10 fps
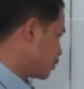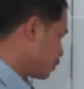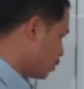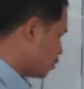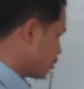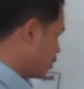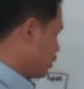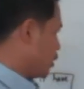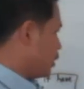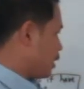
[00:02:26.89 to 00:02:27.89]
So
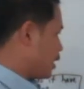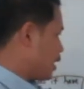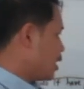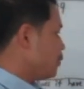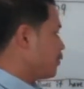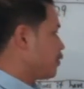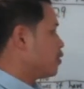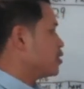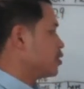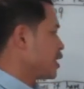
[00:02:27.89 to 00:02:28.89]
a
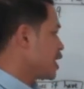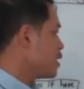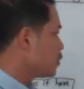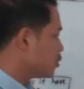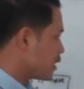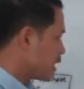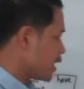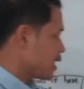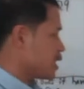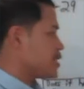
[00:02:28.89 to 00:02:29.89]
herbivore is an animal
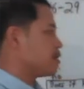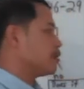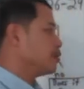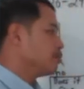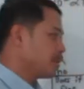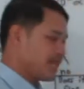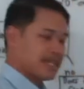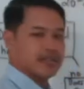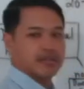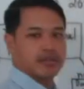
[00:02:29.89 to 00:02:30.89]
that eat
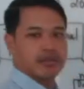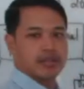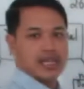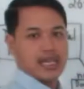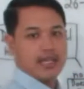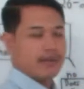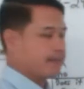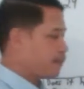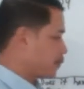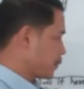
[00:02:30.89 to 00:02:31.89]
plants, okay?
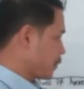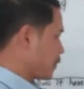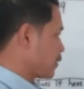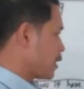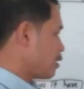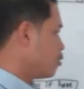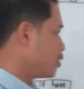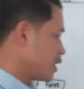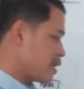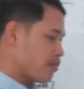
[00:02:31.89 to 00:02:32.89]
They
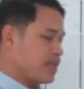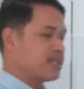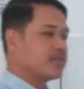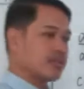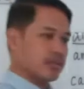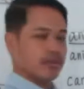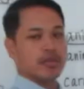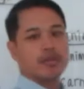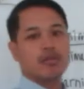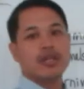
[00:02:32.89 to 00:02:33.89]
only eat plants.
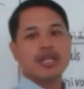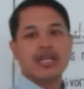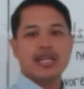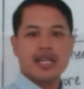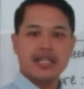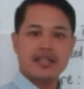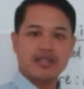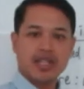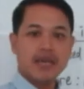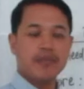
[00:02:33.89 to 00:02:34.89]
So an
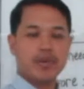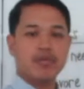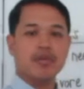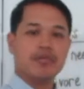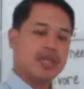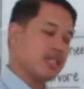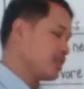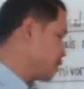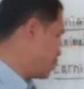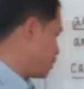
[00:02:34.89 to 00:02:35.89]
example would
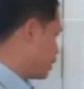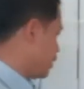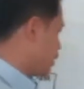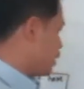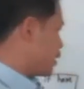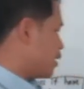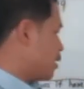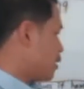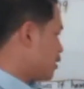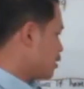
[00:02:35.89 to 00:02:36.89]
be
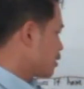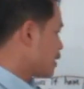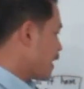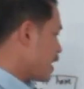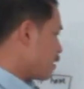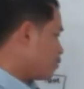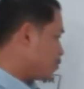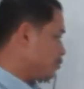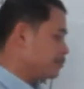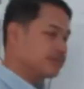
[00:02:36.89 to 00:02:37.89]

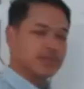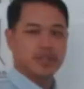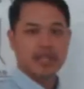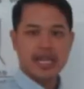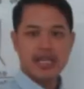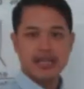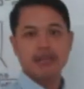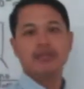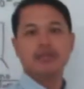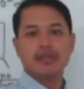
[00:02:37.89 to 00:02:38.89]
cow,
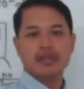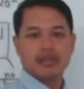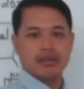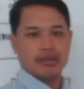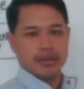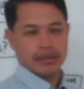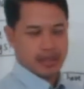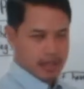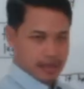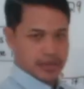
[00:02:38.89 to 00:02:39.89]
okay?
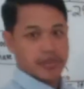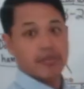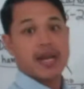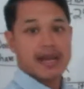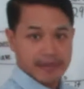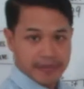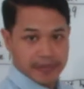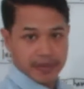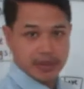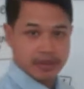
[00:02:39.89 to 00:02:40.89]

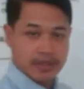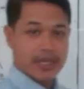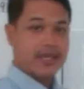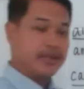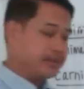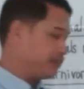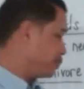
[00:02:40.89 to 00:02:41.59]
Giraffe, okay?